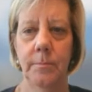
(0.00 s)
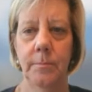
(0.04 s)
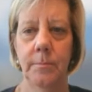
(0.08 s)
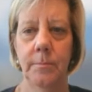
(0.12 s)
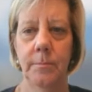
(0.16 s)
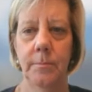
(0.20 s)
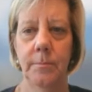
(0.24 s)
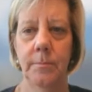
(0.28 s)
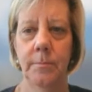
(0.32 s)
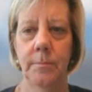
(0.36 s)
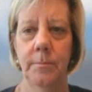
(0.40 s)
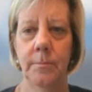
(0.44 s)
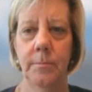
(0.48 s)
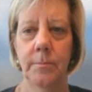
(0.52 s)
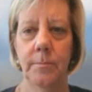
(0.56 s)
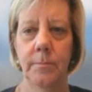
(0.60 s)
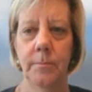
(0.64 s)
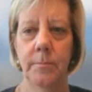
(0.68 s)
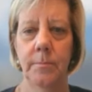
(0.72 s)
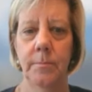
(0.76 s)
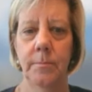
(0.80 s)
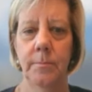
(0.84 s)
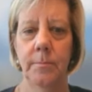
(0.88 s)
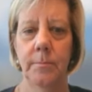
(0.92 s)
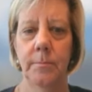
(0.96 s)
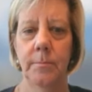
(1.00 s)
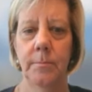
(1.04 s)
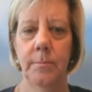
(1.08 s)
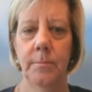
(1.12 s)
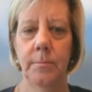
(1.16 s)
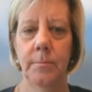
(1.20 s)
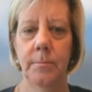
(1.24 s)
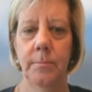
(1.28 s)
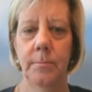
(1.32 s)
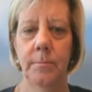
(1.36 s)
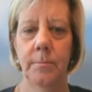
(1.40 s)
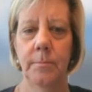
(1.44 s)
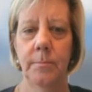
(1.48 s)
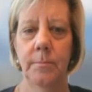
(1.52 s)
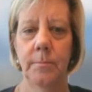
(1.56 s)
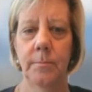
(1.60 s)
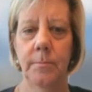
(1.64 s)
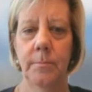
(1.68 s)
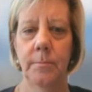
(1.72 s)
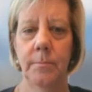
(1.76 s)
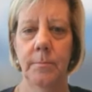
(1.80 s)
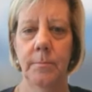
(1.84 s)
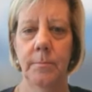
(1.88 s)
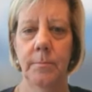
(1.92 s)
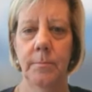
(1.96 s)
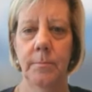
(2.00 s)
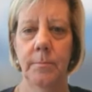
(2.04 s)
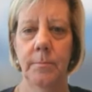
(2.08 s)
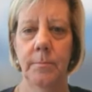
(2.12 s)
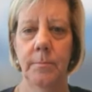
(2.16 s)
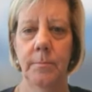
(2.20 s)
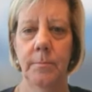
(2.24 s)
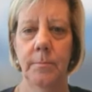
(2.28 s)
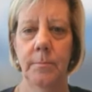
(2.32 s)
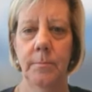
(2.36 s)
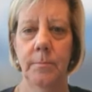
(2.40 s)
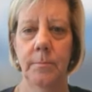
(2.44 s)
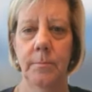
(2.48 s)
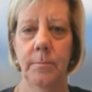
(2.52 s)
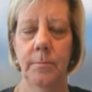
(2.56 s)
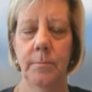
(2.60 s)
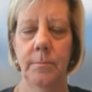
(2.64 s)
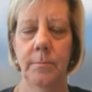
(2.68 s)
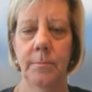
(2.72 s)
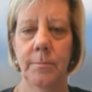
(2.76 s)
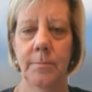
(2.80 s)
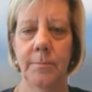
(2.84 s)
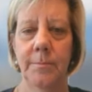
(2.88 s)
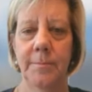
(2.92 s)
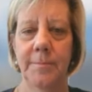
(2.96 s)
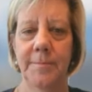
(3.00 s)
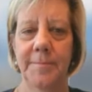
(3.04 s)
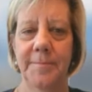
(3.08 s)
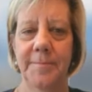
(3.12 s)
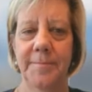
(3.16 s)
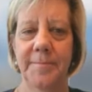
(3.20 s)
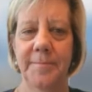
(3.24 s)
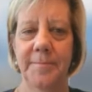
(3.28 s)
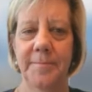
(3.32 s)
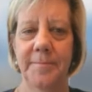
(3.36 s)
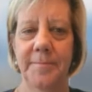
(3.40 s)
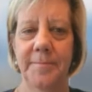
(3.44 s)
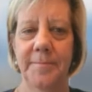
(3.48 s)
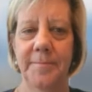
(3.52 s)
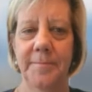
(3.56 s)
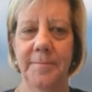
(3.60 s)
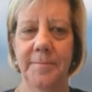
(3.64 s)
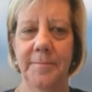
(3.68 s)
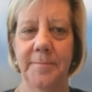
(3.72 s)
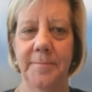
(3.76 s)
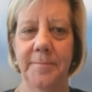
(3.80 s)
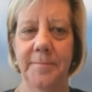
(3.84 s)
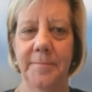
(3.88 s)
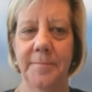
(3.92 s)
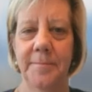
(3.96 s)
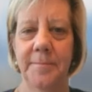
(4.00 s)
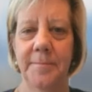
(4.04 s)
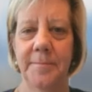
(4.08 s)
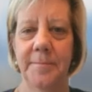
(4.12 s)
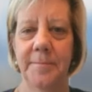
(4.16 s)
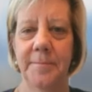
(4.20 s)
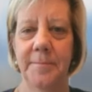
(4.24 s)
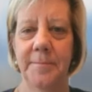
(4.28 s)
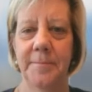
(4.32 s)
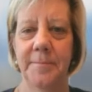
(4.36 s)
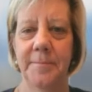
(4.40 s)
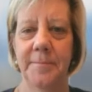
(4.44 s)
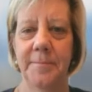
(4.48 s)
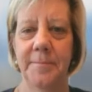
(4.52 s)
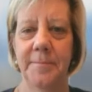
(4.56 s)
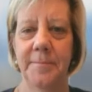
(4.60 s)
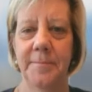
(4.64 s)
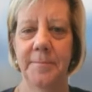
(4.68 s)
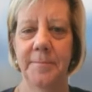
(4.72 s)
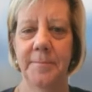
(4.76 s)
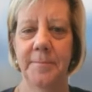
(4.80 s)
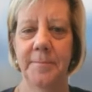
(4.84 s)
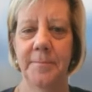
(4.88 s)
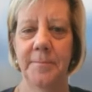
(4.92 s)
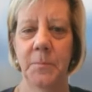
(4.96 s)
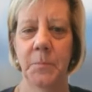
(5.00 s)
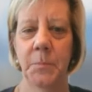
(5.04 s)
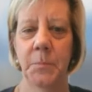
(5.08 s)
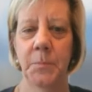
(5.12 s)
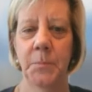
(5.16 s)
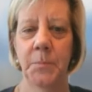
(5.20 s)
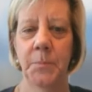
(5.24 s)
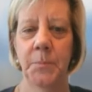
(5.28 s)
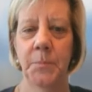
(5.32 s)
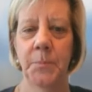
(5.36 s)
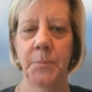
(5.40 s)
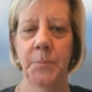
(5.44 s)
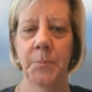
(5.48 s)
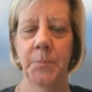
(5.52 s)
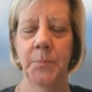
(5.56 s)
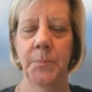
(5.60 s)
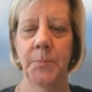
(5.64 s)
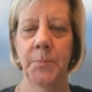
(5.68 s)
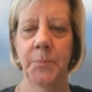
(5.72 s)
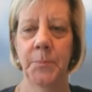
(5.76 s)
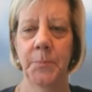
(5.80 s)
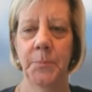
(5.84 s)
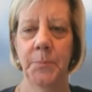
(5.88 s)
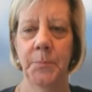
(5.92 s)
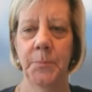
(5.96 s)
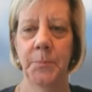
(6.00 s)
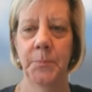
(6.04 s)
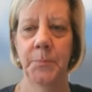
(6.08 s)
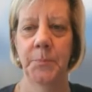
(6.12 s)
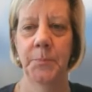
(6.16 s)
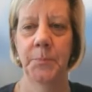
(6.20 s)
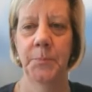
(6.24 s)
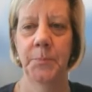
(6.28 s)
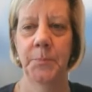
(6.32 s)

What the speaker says: [no speech]